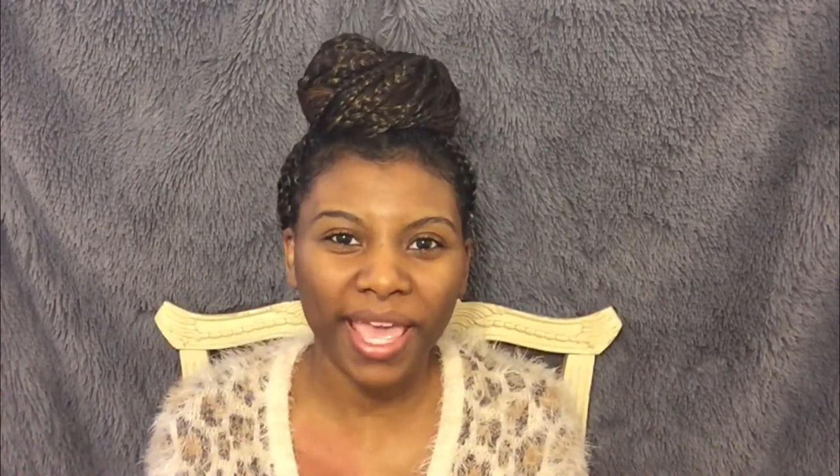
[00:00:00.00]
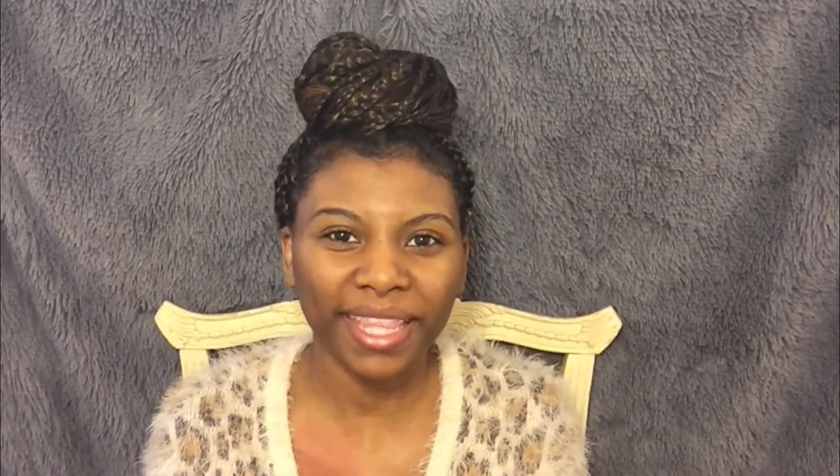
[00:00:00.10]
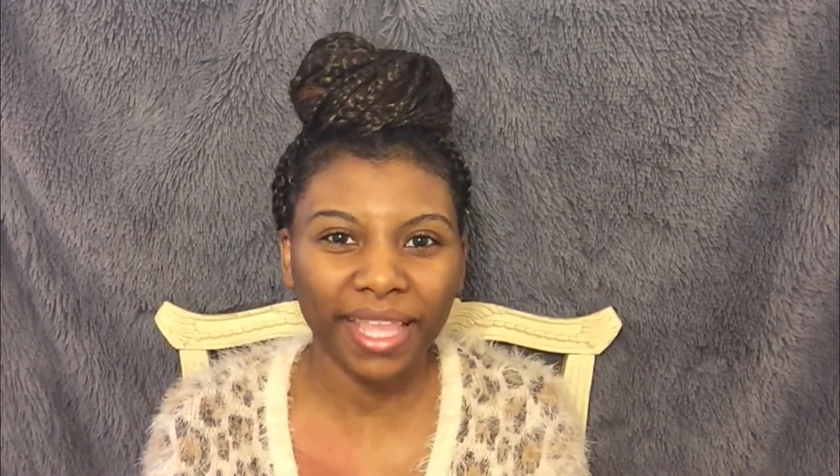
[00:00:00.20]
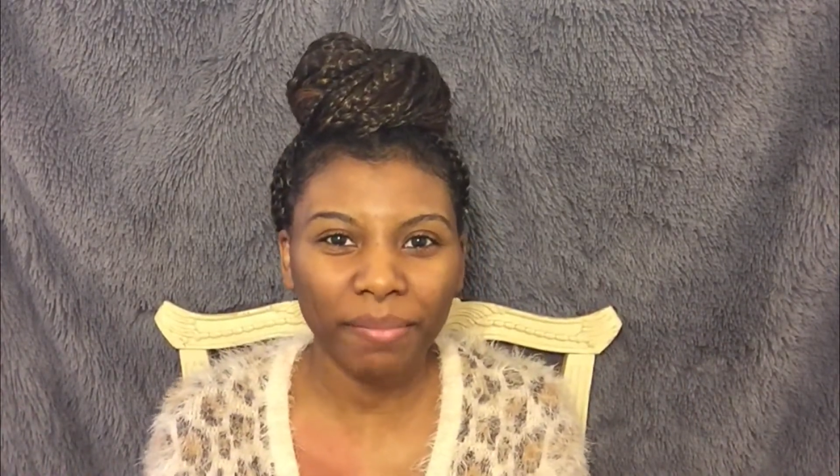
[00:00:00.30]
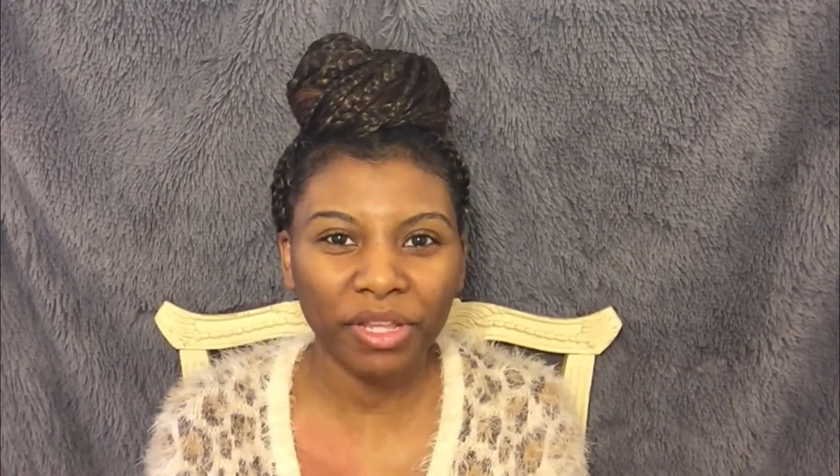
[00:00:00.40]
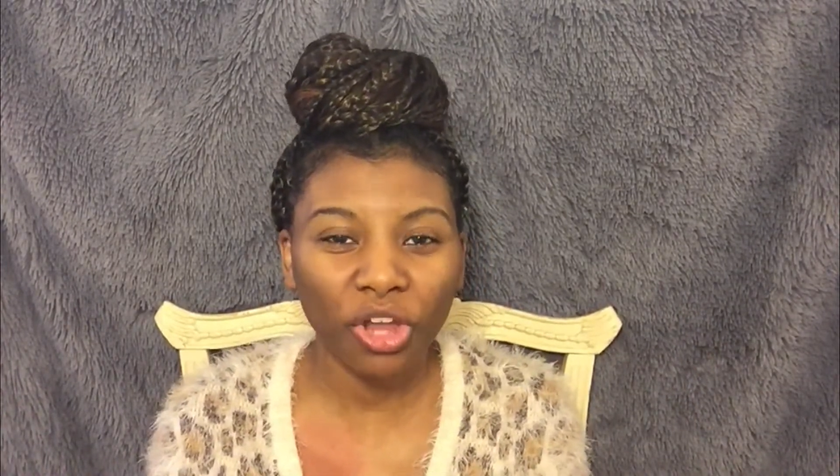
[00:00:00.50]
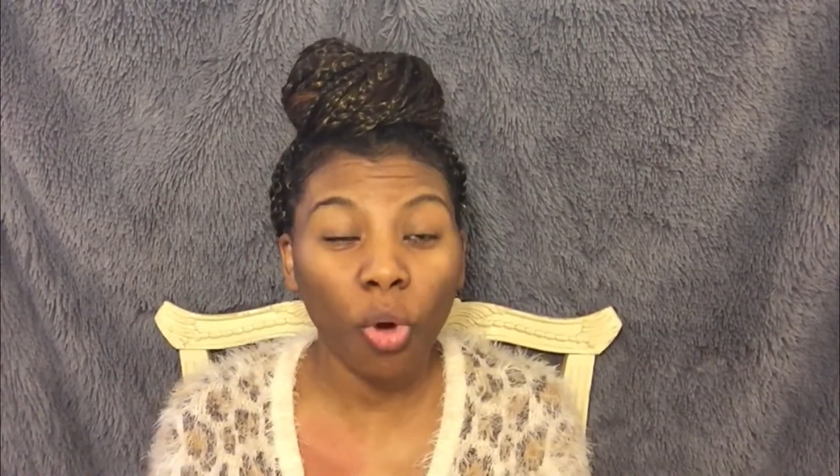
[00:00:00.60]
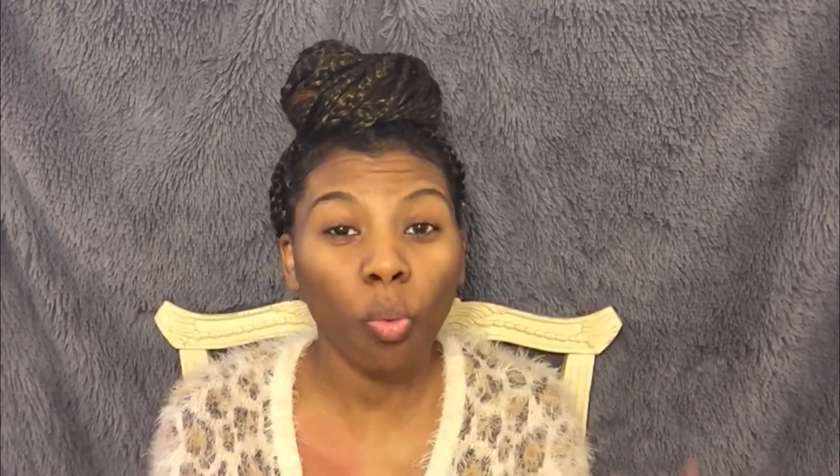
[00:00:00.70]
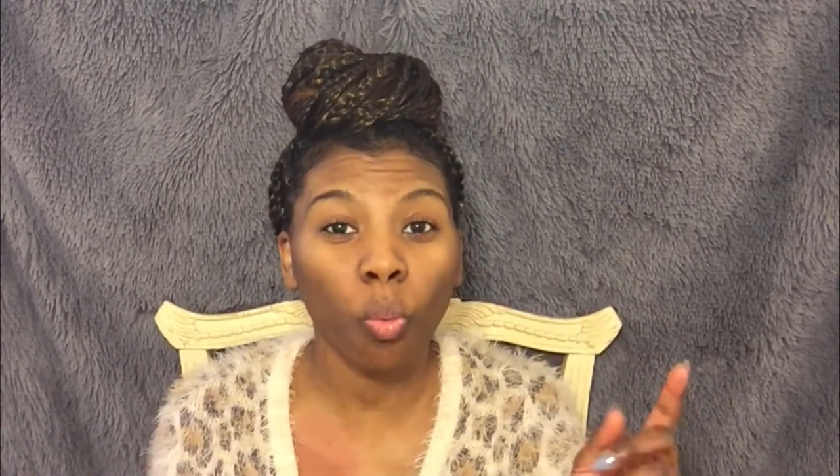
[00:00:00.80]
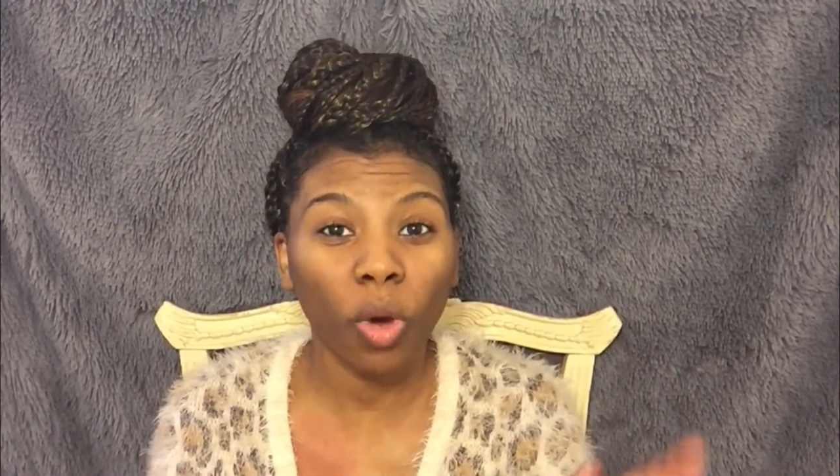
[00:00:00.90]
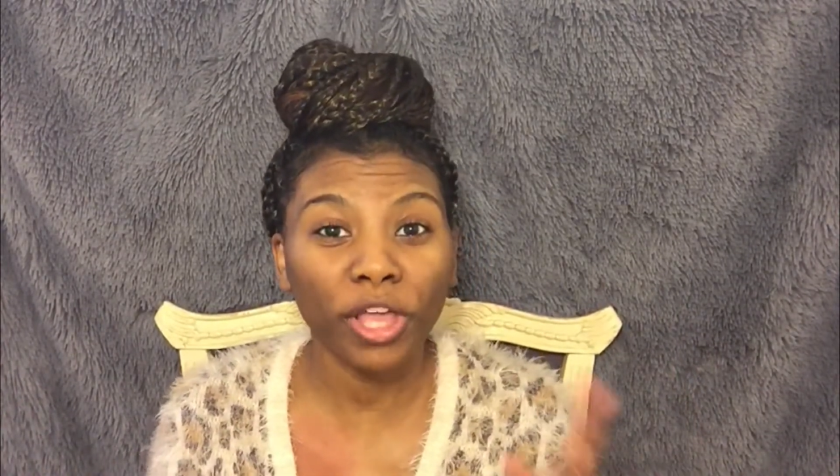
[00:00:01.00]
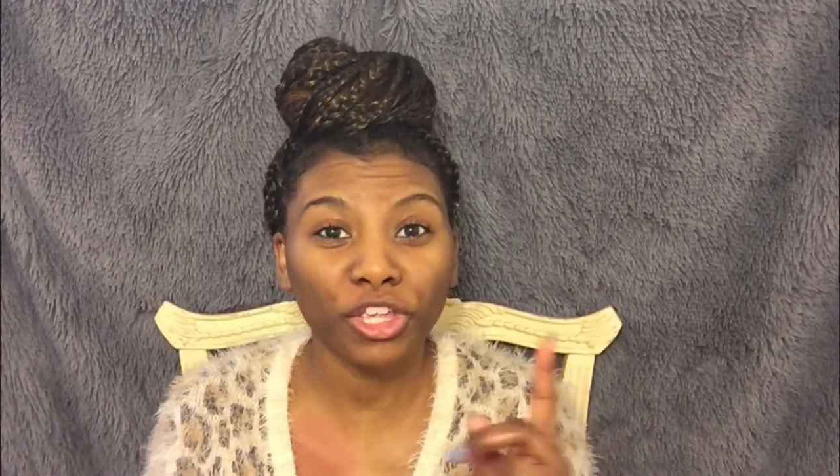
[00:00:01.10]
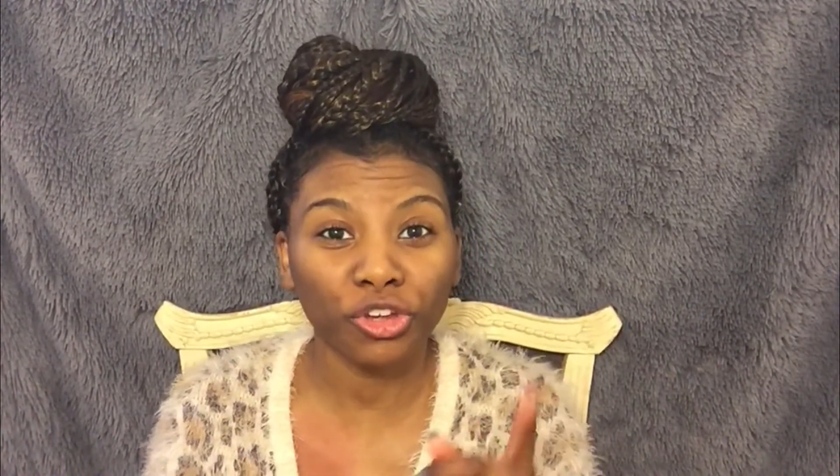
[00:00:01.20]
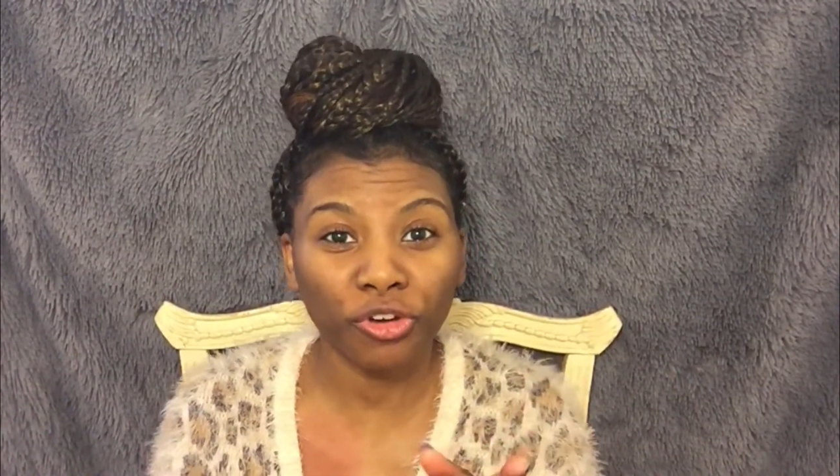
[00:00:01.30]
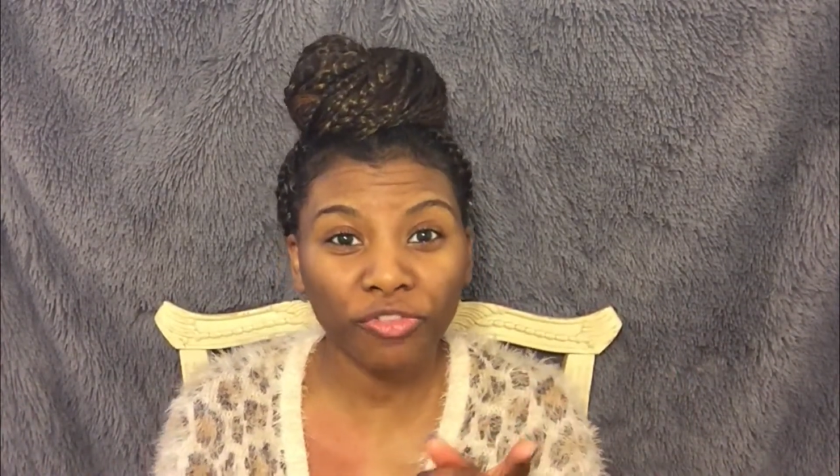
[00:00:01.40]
and let me know what your